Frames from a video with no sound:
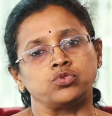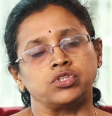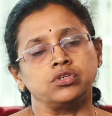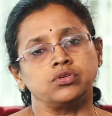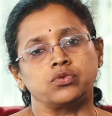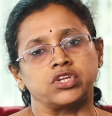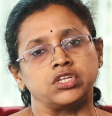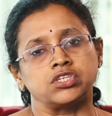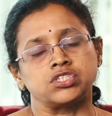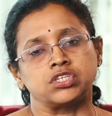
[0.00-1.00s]
to the
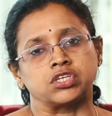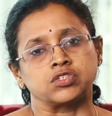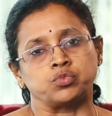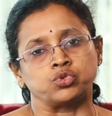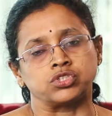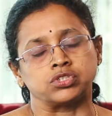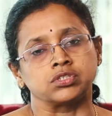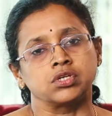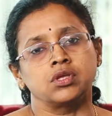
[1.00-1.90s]
radiation exposure,